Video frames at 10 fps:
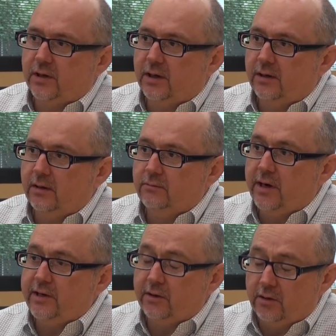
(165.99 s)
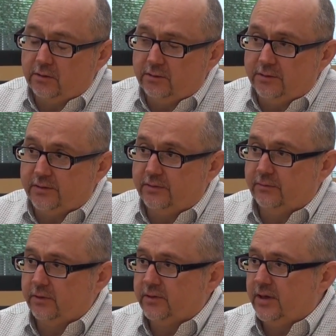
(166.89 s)
Writing articles,
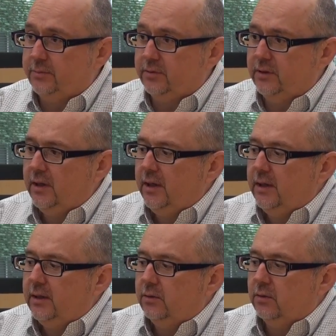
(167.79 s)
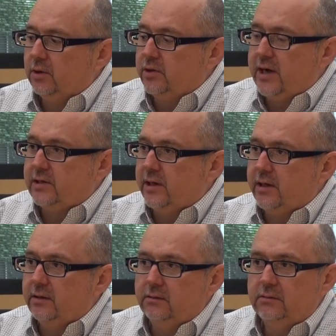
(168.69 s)
for example, or
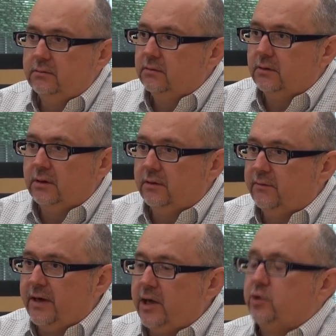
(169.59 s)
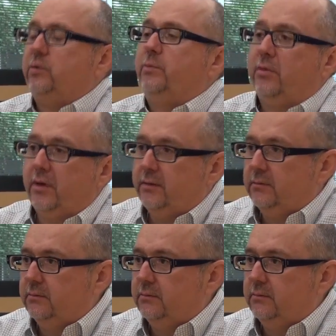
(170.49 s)
translating a financial report.